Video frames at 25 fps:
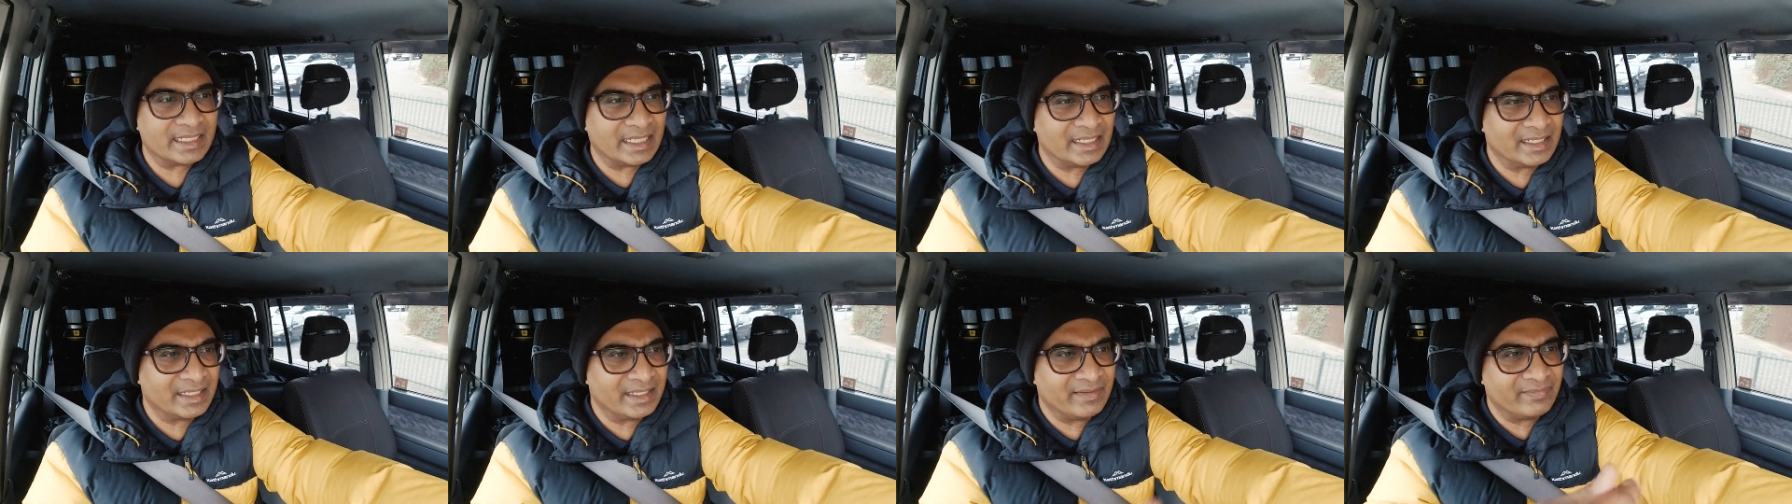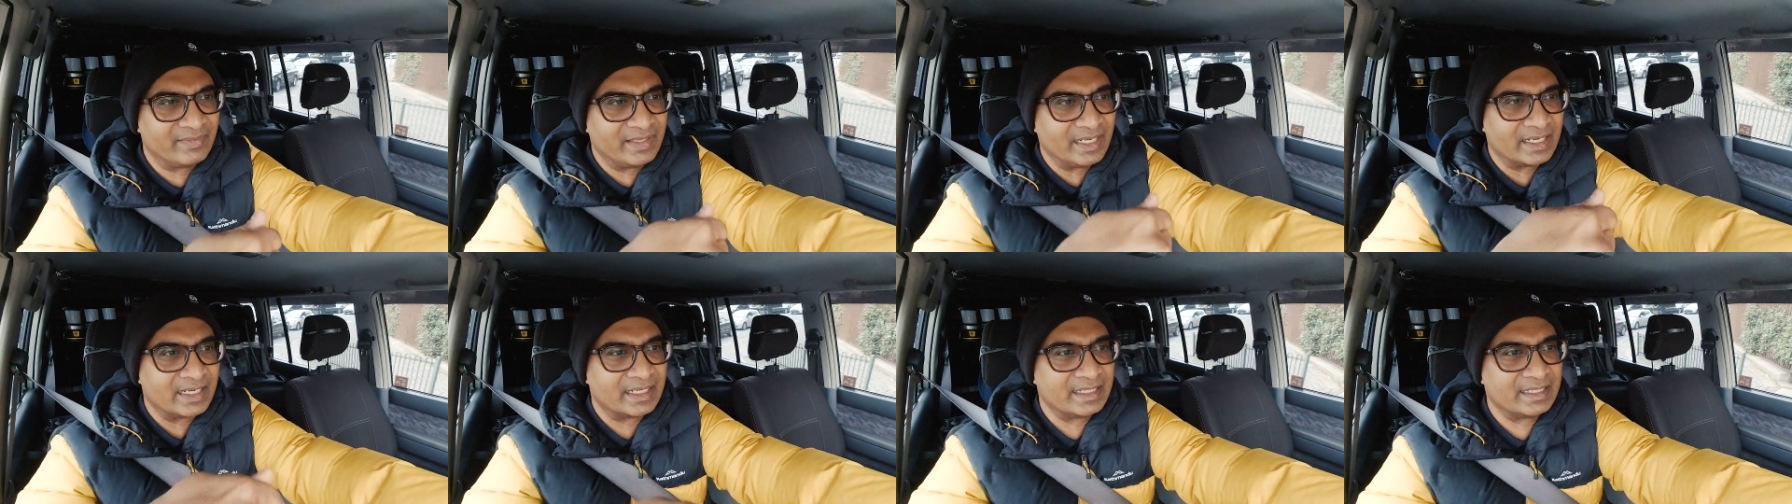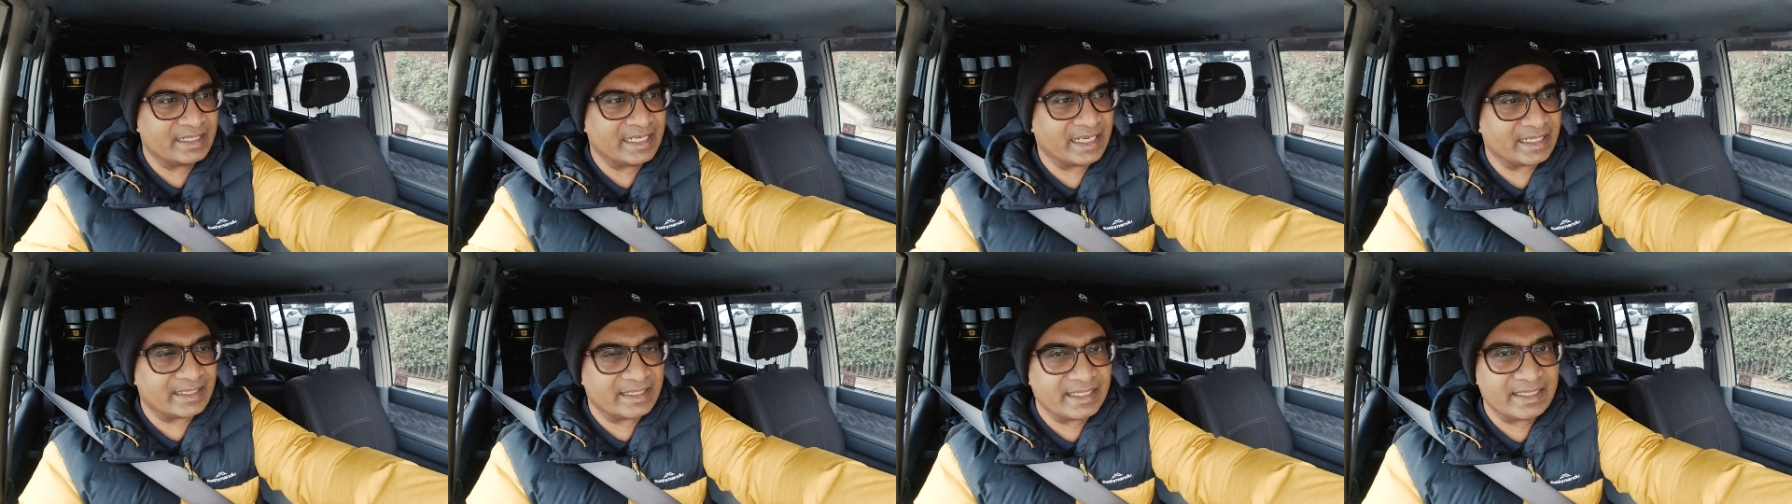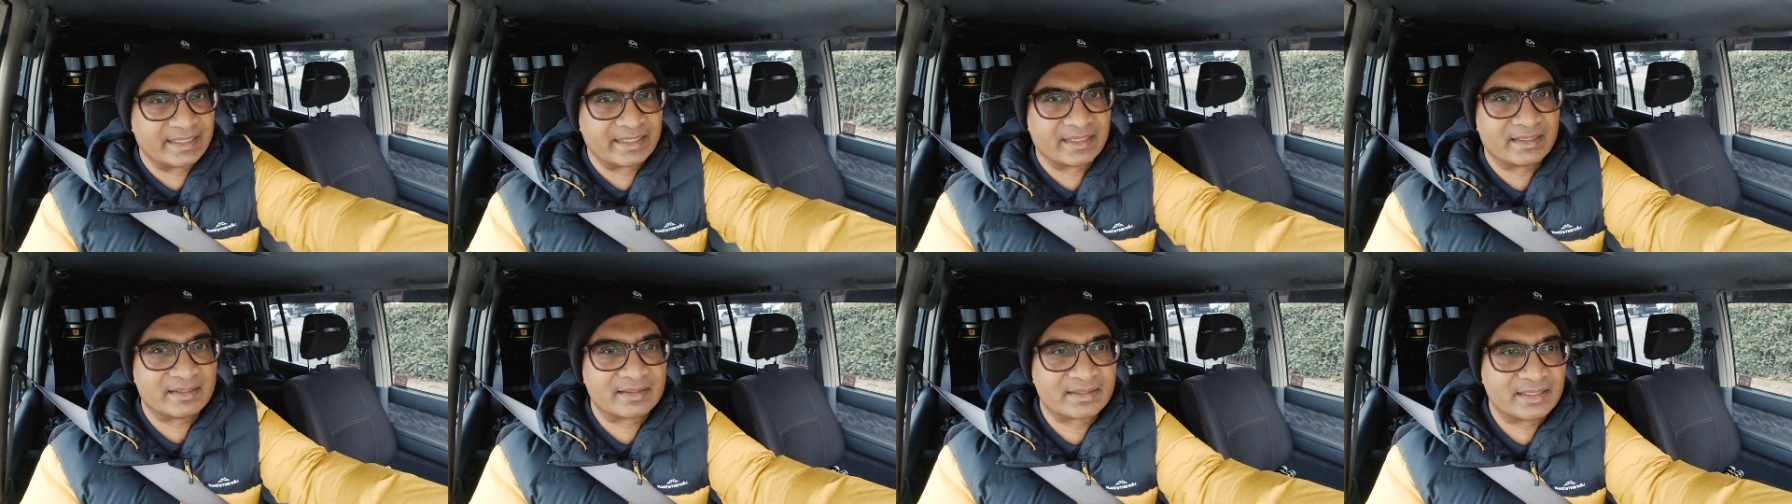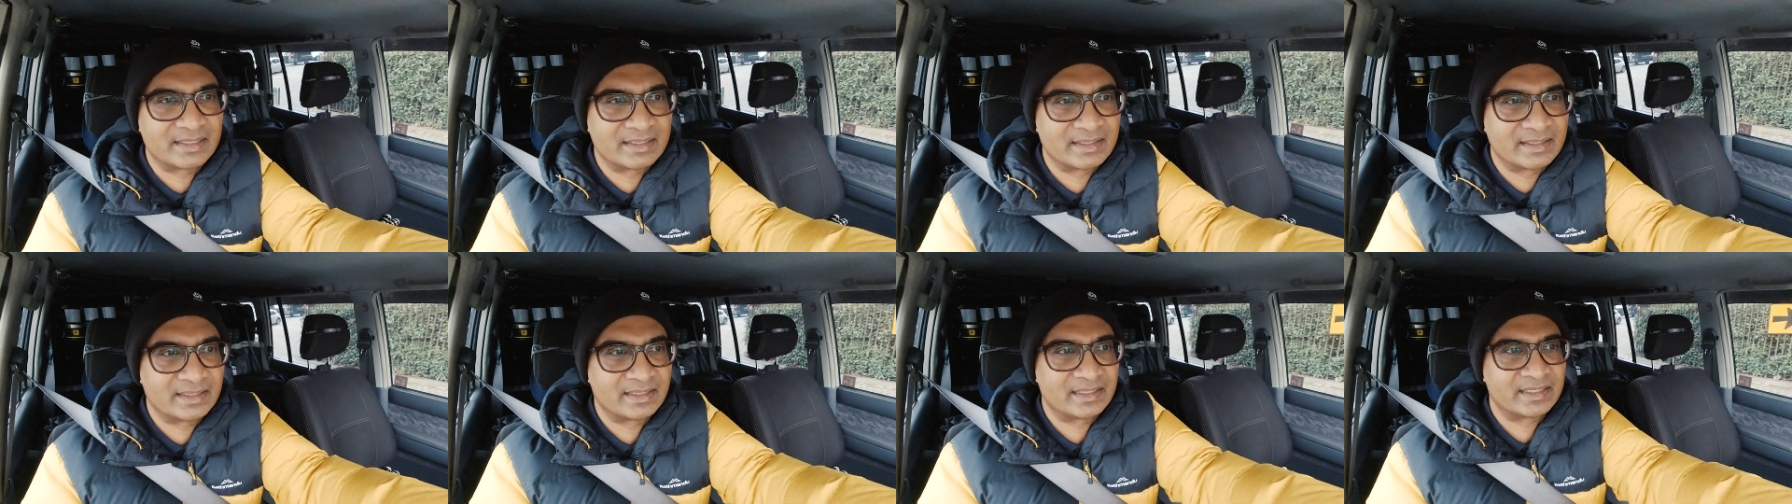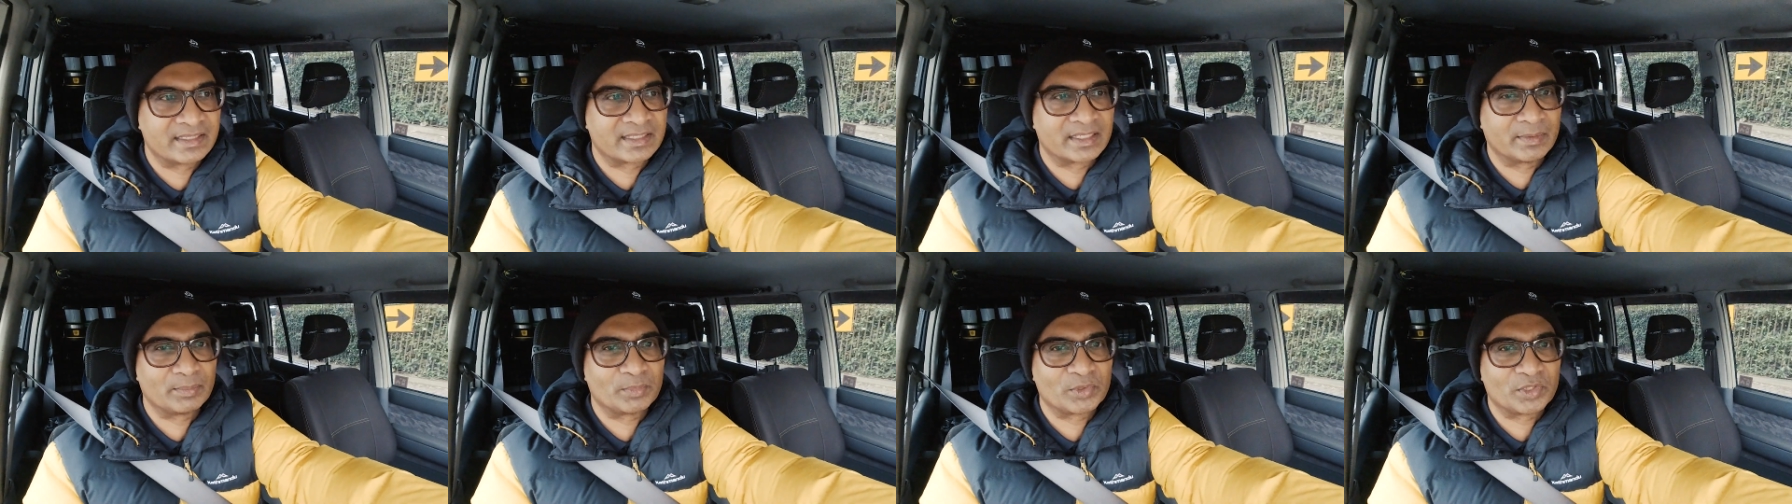I'll leave their contact details in the
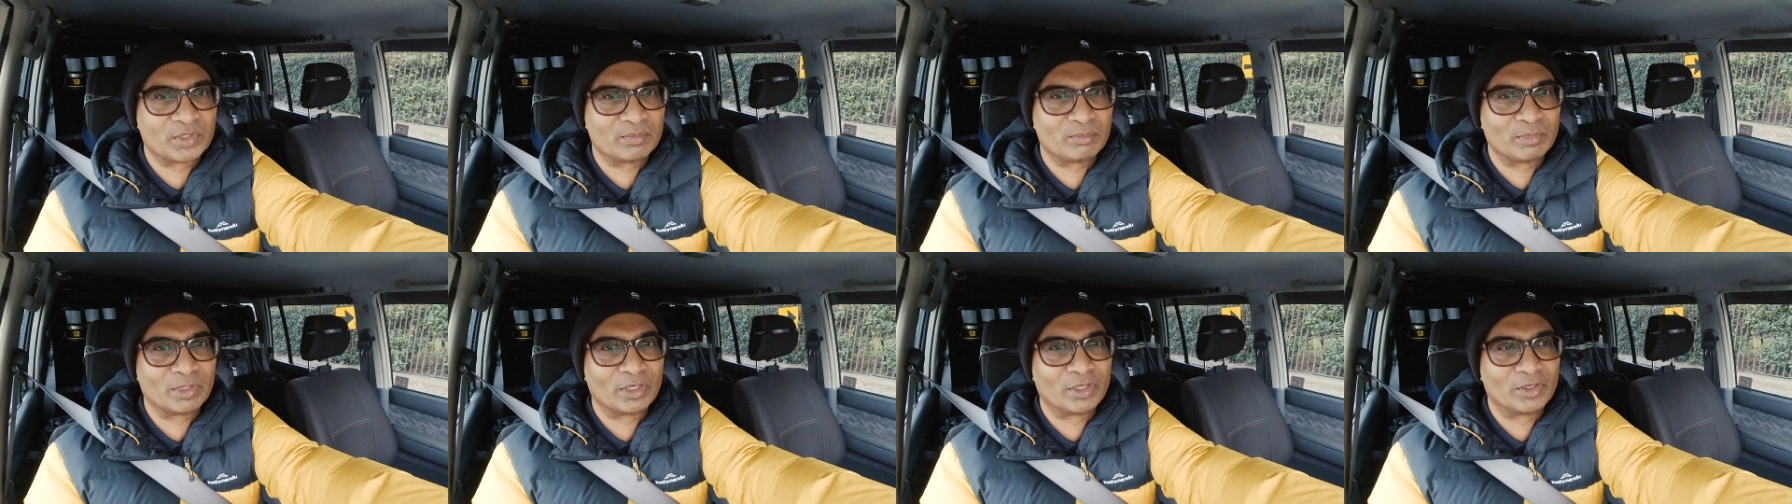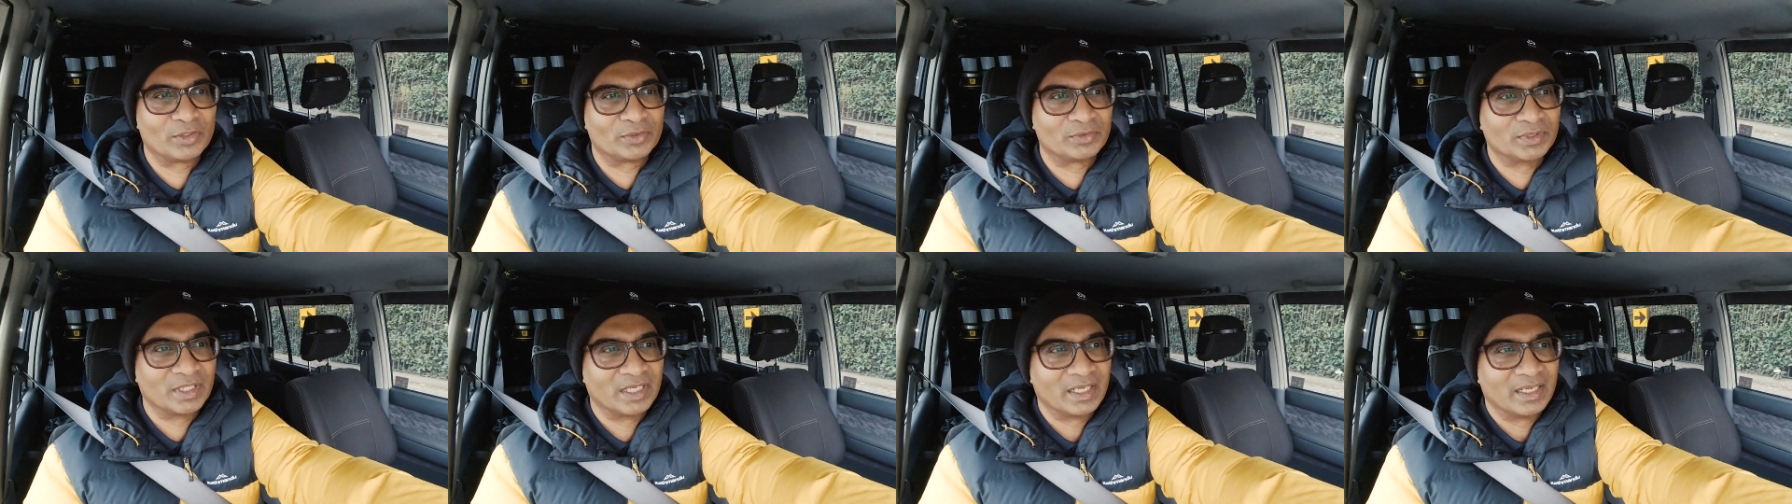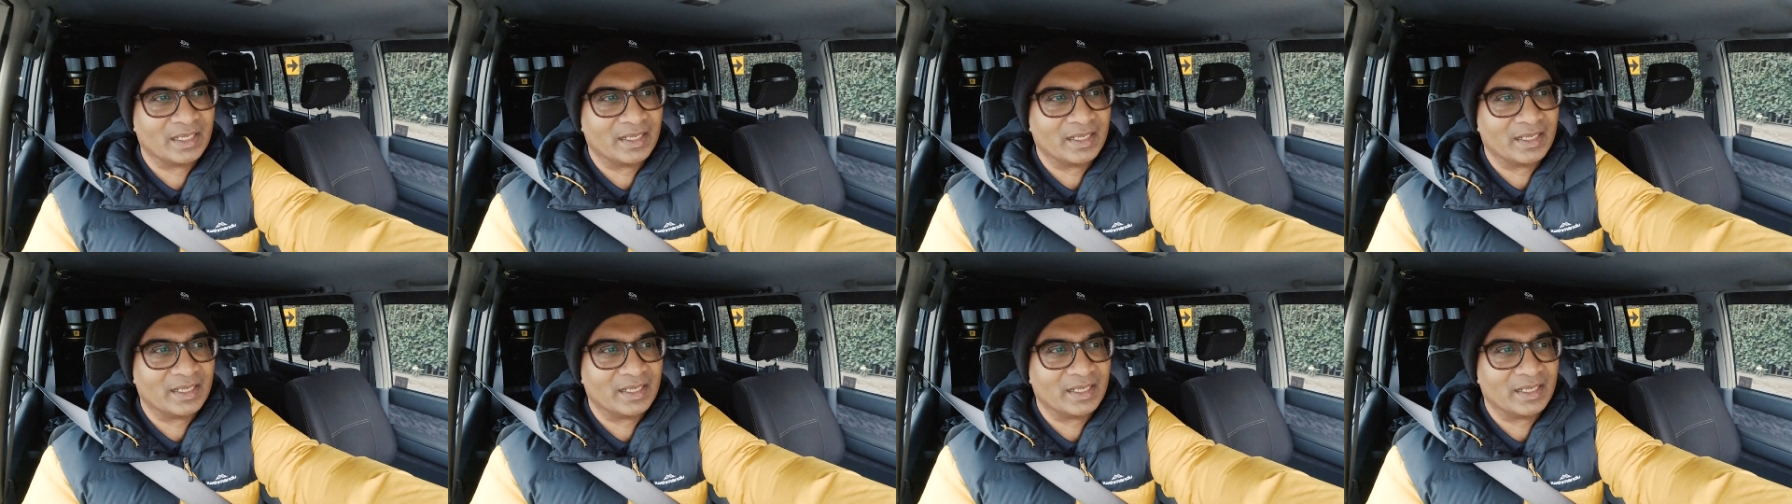description below.